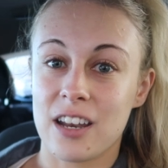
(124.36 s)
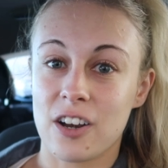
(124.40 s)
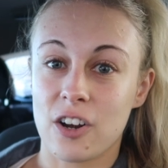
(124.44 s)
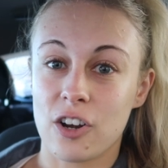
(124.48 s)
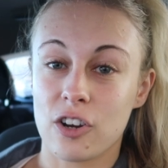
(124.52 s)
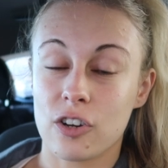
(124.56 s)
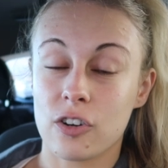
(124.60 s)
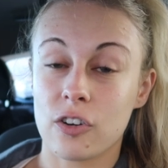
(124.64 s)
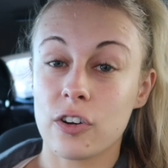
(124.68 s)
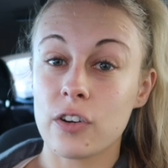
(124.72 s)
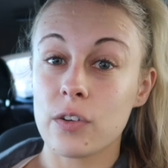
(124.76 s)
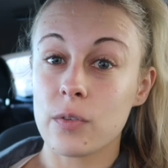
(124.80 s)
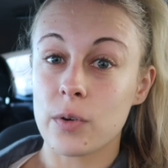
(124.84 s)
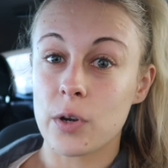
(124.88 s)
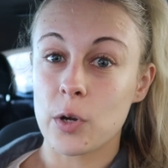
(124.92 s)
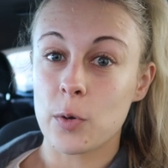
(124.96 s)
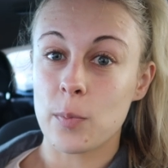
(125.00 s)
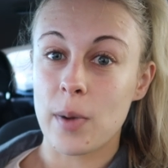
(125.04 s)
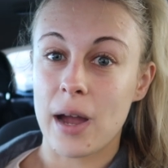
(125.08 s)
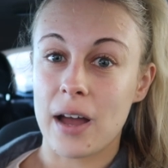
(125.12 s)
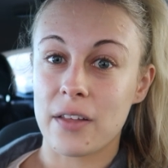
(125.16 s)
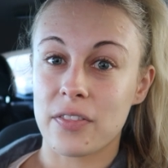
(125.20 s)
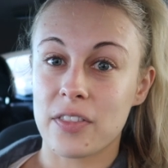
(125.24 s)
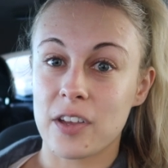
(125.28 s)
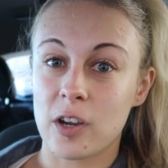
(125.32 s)
in our crew
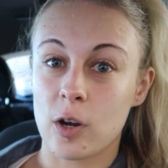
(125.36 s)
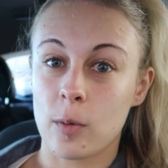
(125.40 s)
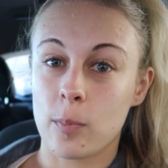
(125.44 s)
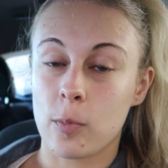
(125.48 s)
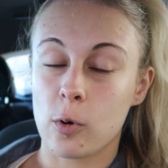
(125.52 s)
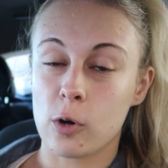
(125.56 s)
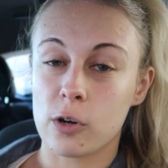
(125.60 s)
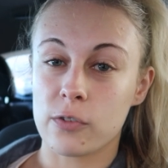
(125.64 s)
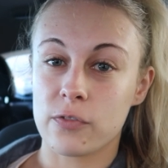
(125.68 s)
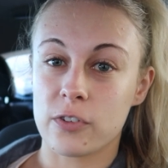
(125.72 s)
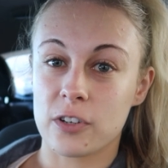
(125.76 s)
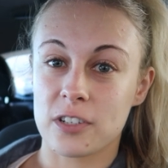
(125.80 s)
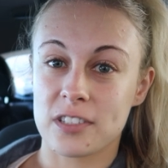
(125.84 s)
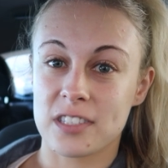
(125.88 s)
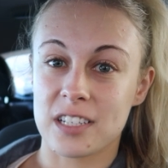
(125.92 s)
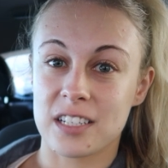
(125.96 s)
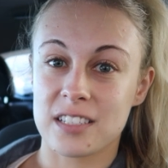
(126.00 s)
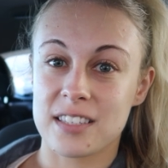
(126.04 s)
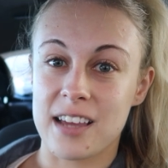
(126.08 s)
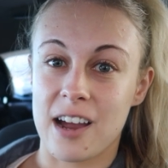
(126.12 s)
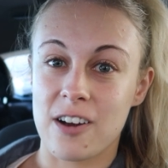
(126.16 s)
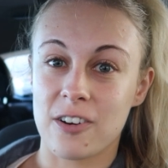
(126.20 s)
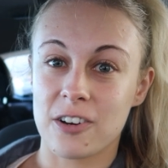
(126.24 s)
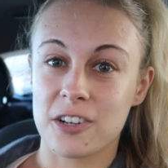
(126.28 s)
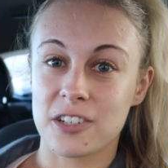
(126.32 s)
room at the airport for
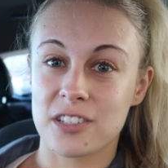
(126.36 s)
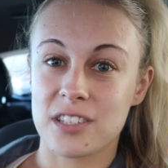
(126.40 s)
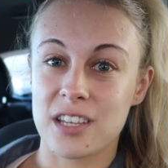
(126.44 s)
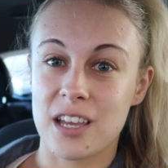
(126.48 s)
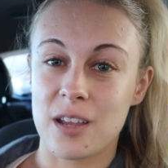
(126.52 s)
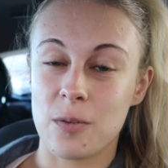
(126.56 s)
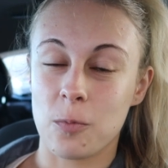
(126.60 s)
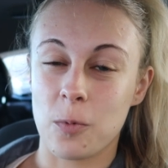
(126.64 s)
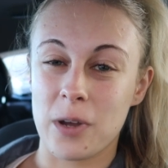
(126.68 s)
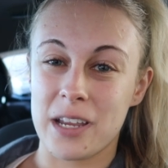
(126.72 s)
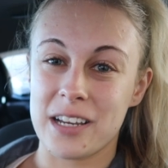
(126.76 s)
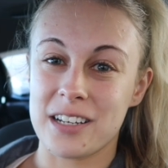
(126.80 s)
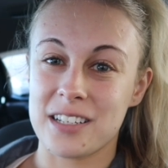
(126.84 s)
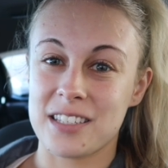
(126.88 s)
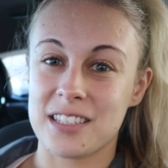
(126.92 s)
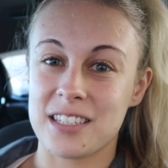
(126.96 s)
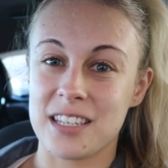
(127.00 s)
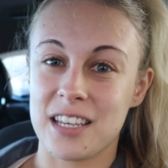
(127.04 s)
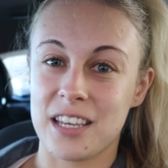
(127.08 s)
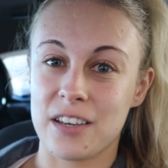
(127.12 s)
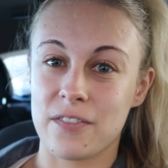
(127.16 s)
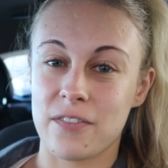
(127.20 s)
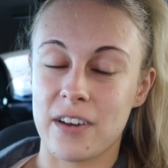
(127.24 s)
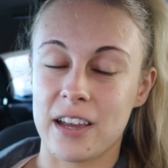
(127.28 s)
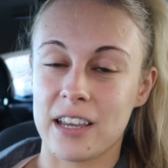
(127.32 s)
six hours and wait and
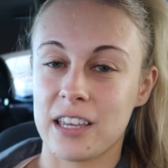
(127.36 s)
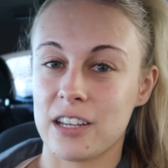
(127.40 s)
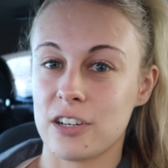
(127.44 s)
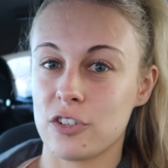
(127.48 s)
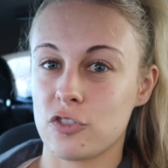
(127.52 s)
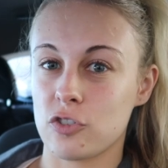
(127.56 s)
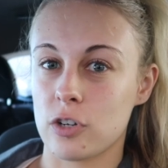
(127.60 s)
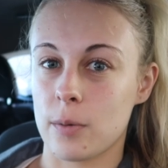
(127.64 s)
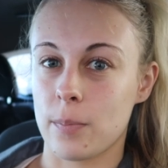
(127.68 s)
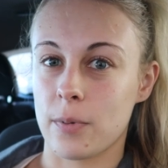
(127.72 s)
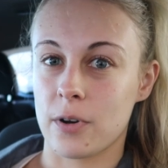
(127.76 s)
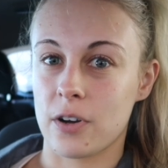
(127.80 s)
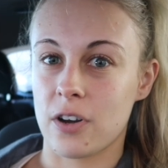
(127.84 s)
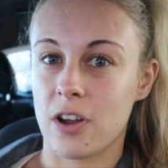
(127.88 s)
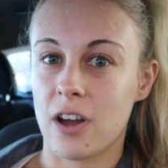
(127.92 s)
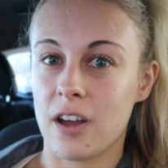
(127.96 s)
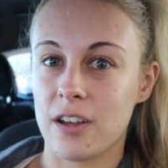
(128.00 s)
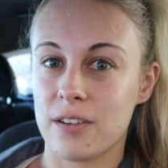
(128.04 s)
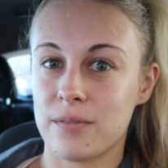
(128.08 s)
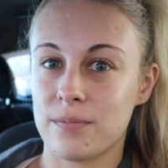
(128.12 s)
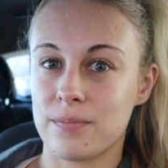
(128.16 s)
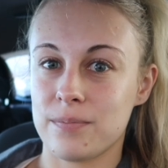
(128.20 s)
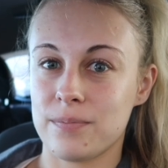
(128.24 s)
see if I get a trip or not.